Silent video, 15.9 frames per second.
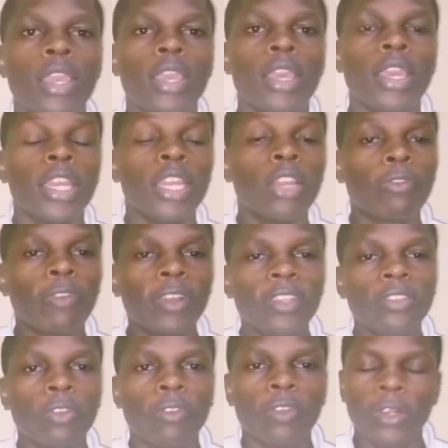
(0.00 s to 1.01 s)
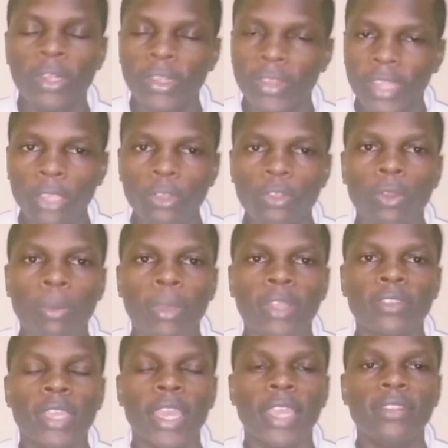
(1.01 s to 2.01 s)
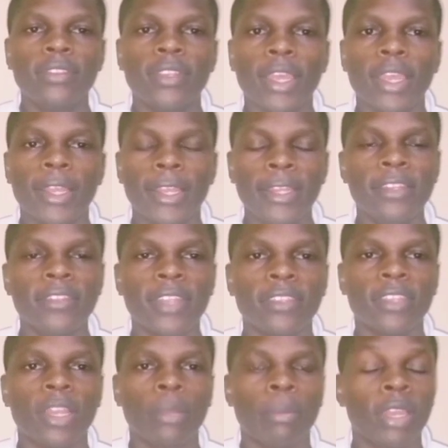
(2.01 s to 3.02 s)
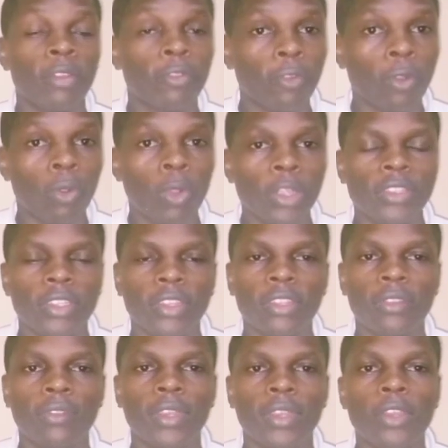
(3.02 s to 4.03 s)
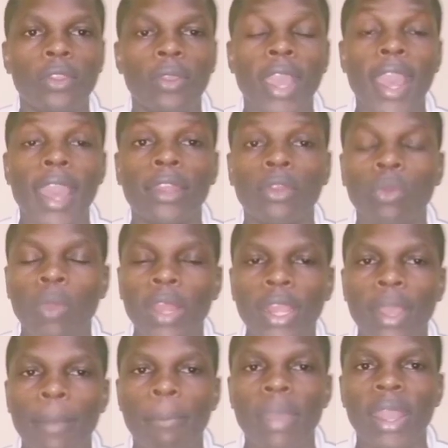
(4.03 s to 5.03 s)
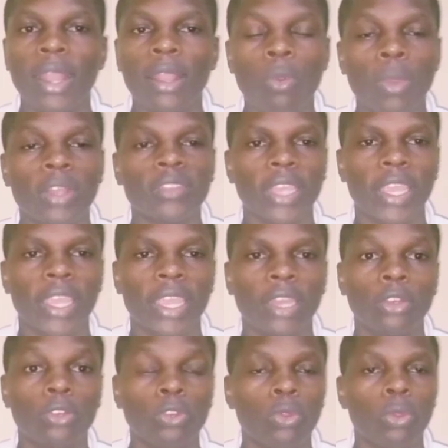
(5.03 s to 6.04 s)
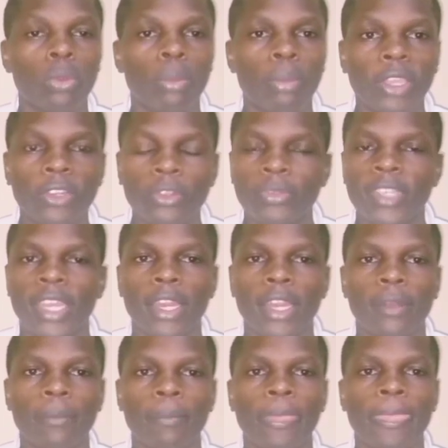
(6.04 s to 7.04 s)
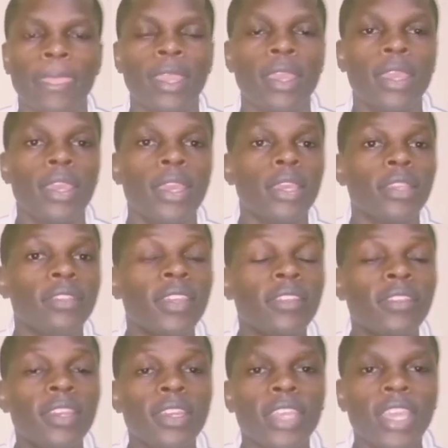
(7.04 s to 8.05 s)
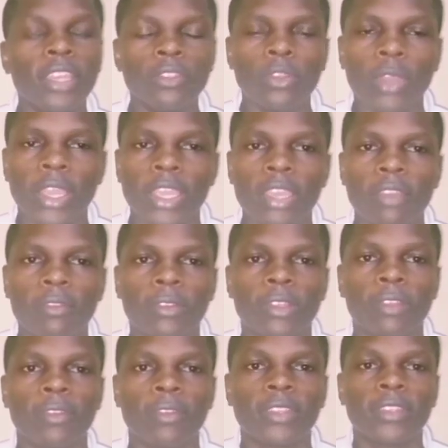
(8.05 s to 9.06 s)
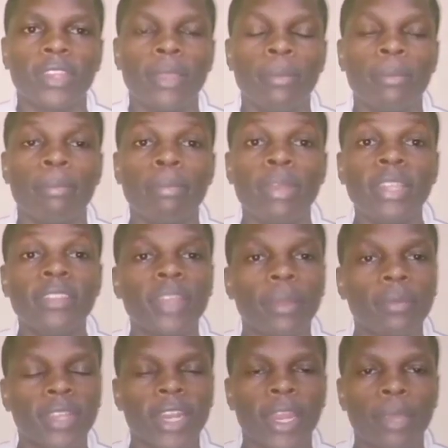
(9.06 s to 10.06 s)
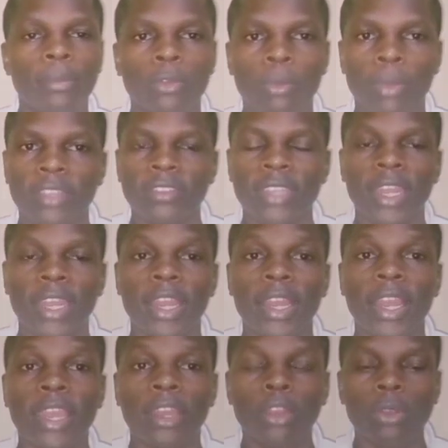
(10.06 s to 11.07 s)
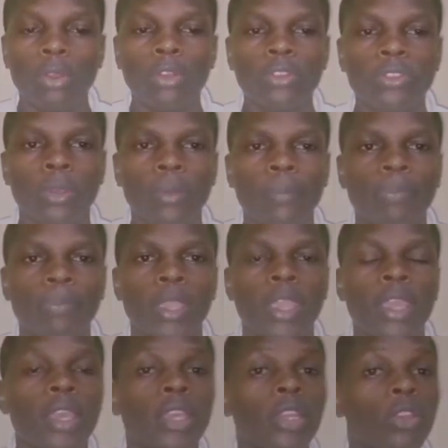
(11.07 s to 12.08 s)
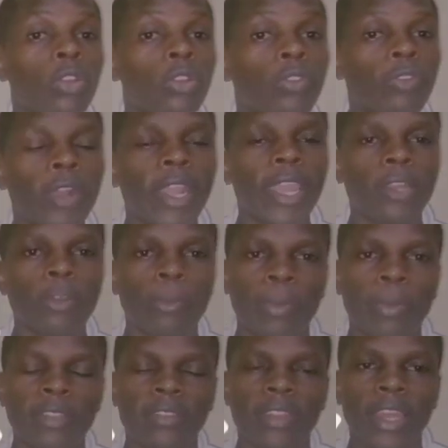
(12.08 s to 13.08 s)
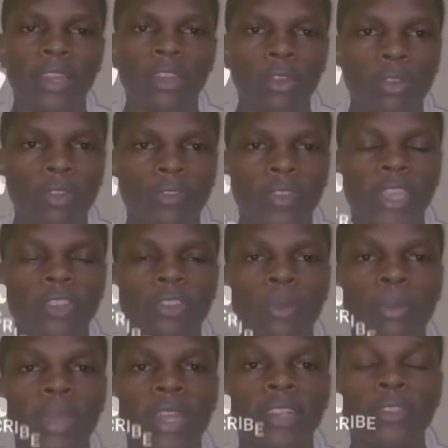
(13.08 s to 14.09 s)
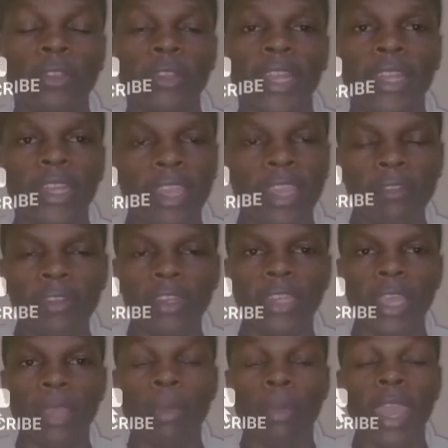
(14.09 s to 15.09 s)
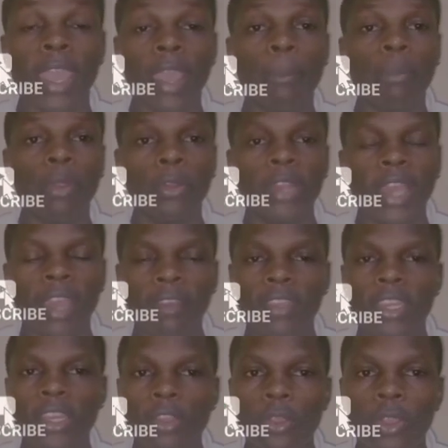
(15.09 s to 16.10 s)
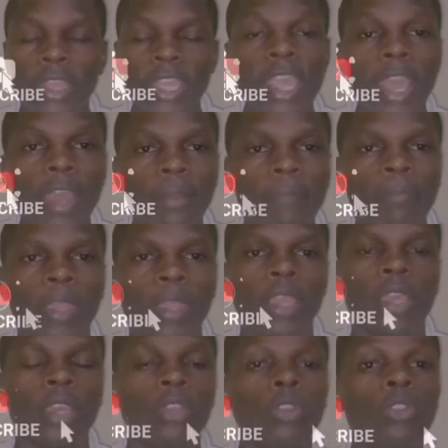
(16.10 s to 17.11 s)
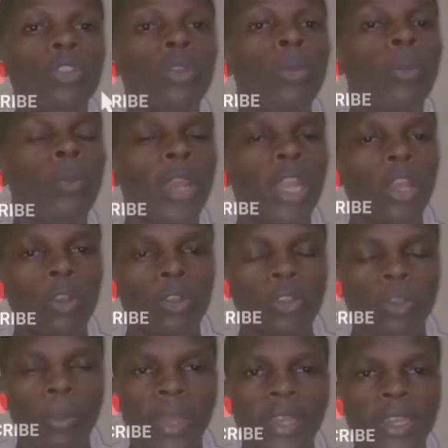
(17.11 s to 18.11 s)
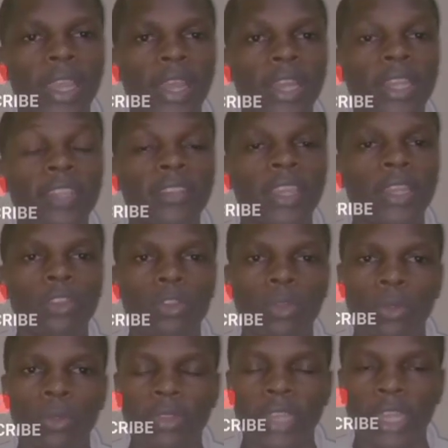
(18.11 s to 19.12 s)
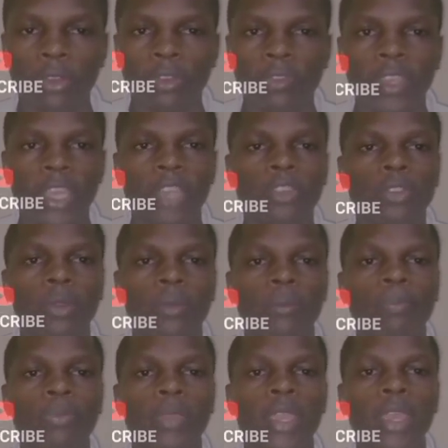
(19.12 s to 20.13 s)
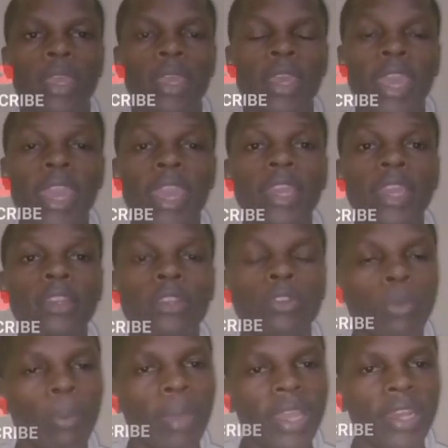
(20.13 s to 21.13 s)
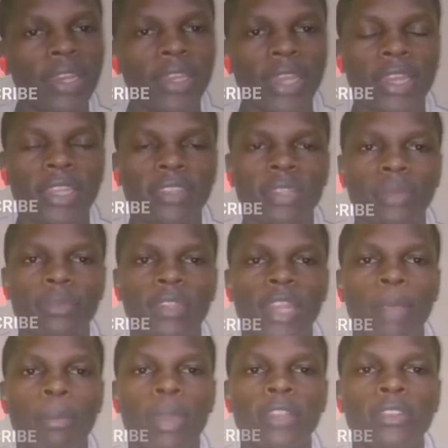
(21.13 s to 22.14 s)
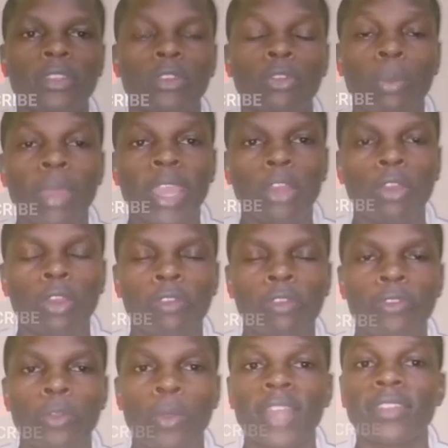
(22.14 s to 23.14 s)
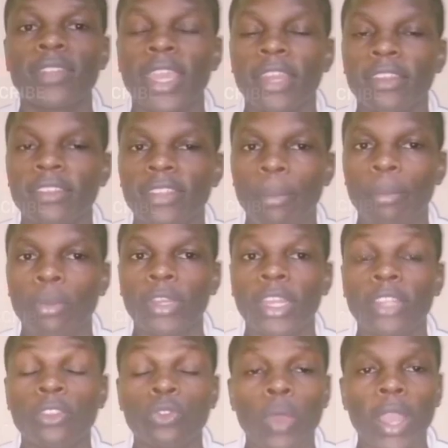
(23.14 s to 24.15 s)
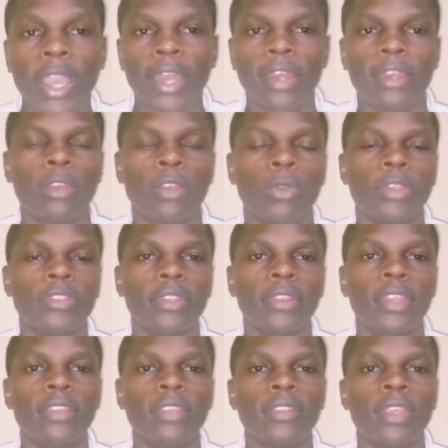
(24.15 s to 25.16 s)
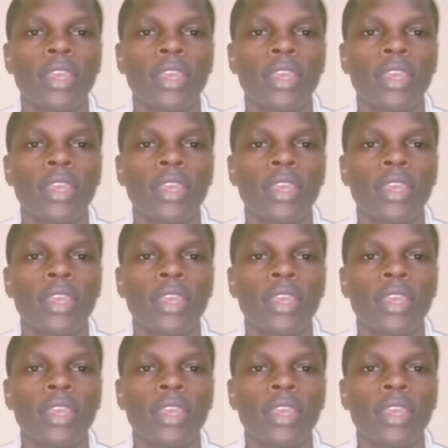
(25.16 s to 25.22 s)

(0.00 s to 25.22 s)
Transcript: Now, first of all, thank you so much, guys, ladies and gentlemen, for watching this video, and welcome back once again to my YouTube channel. Just in case you are here for the first time, please subscribe to my channel, and also don't forget to press that notification bell so that every time I upload a video here, YouTube will automatically send you the notification. And to my returning subscribers, to my loyal viewers and supporters who are currently watching this,